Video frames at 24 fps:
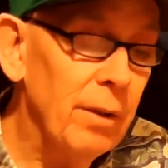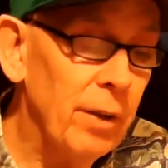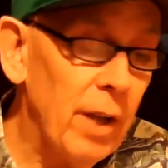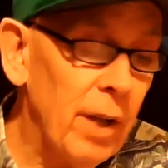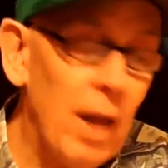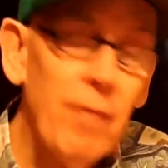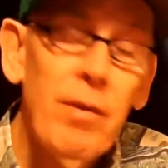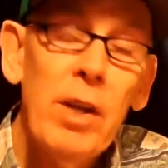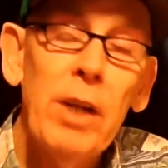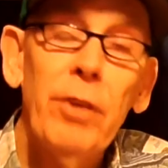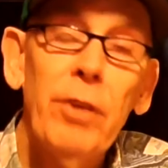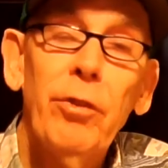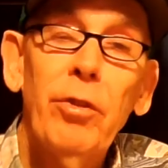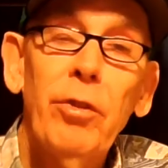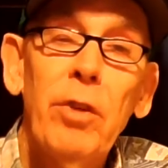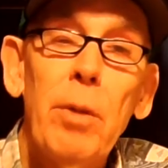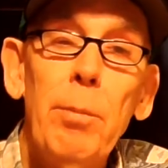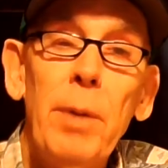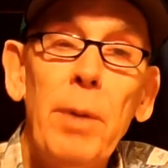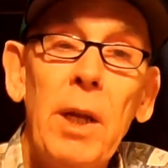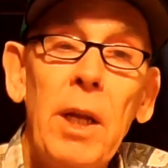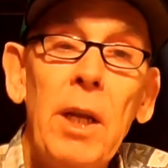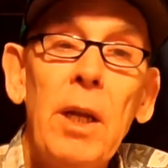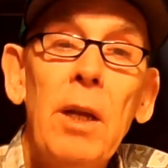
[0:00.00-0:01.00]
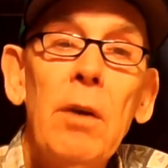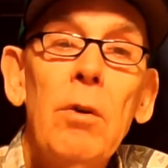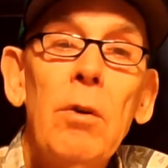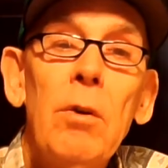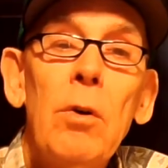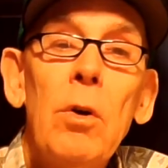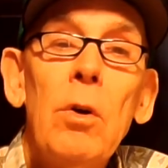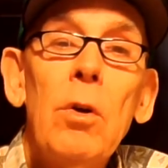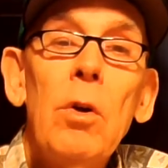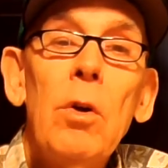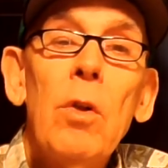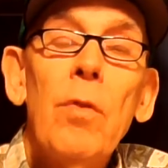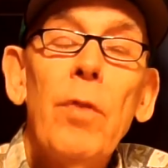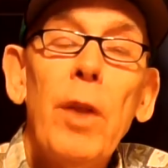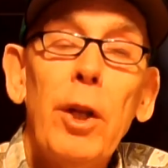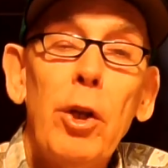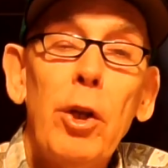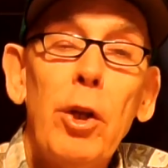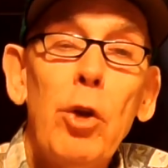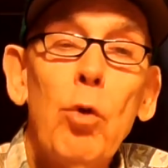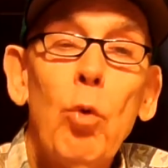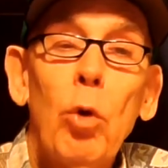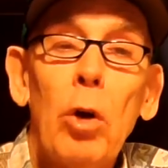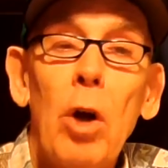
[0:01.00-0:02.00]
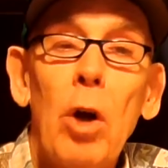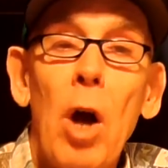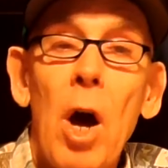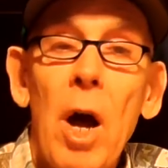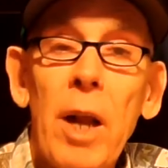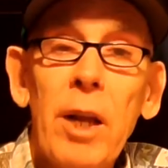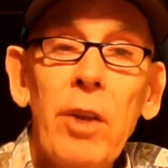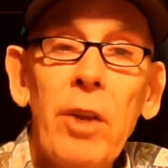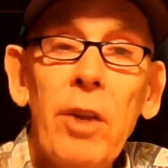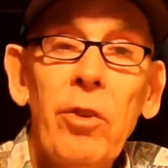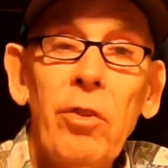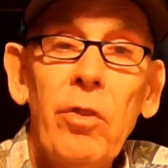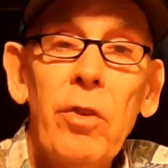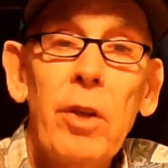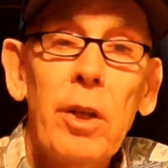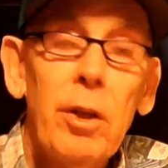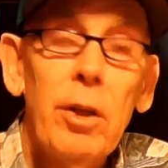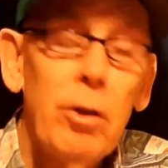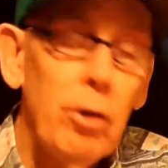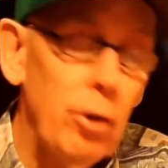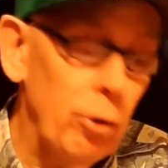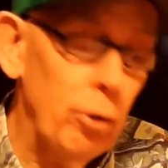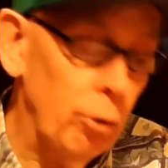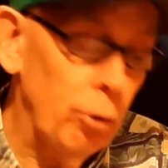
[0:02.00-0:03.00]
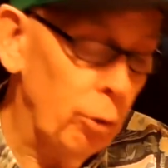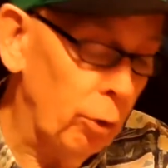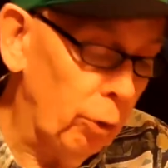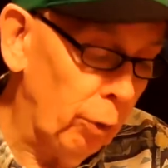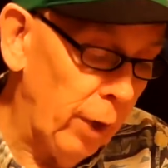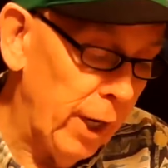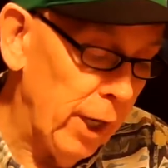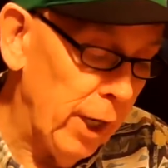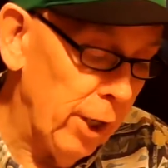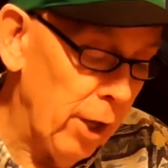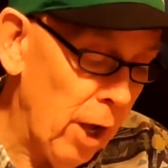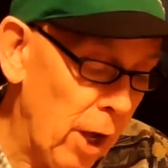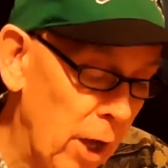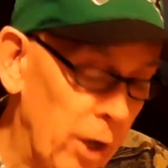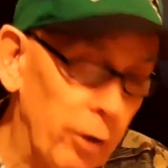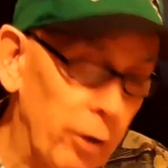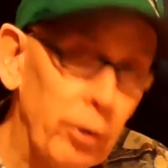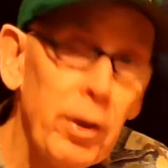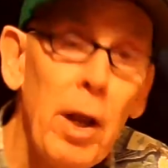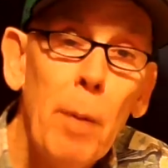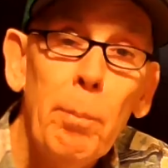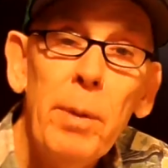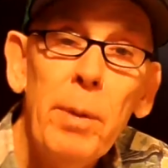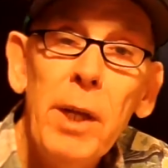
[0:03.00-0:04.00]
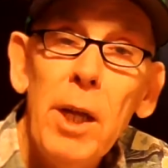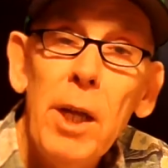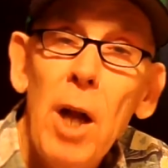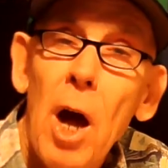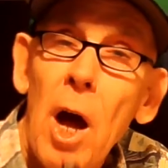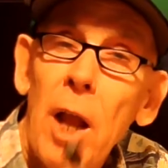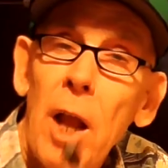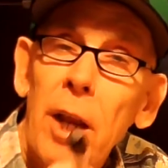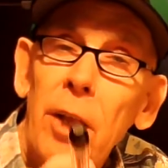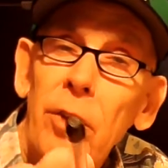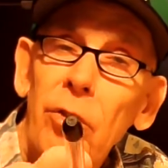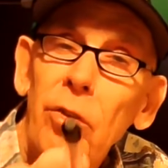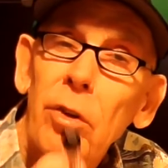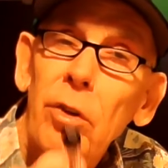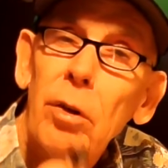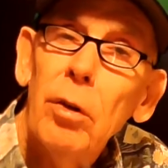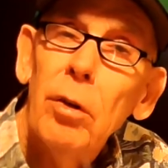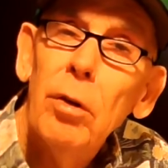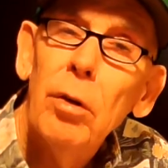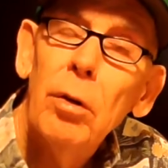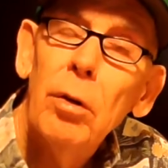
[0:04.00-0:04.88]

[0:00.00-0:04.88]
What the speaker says: evidence to me that you were honest, that you graded honest. Now be honest.